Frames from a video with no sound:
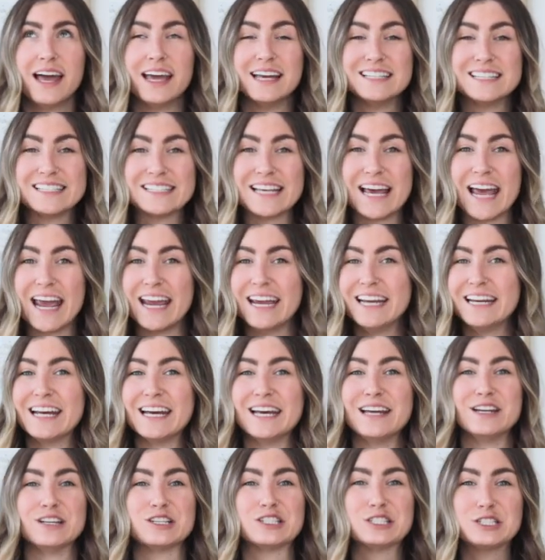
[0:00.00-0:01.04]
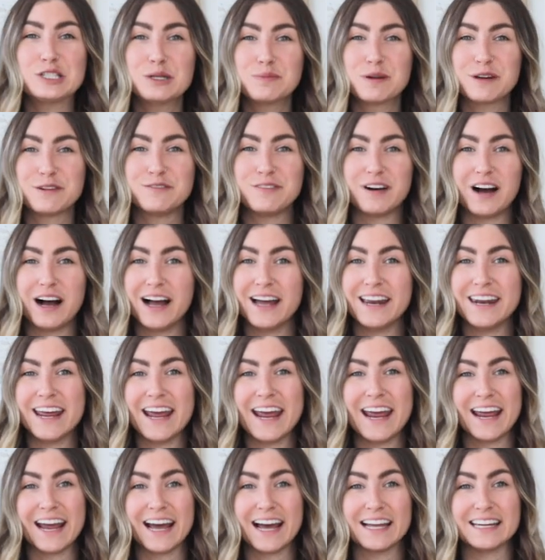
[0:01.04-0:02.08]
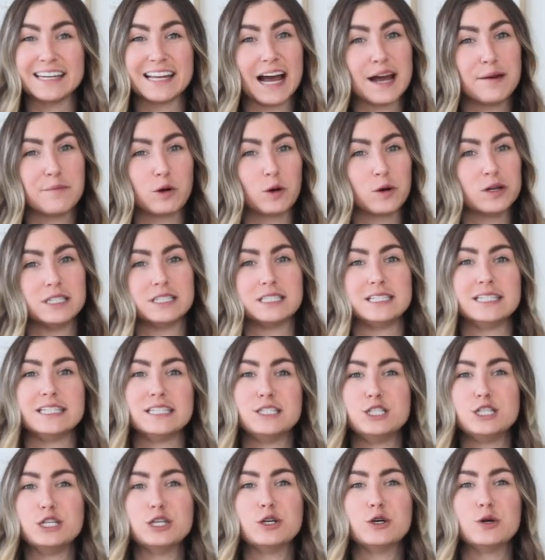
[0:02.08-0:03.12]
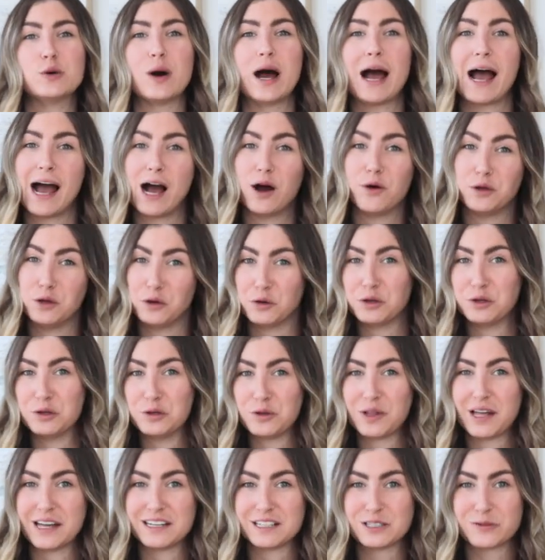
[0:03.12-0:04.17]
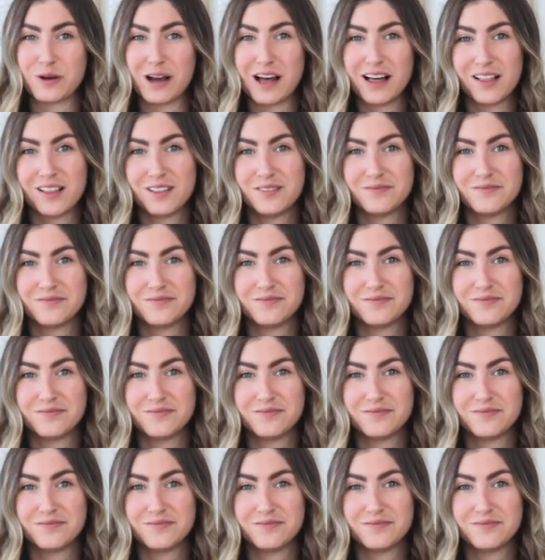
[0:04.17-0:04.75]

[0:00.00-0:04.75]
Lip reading: insane and super fun, and I'm going to teach you how you can do that as well.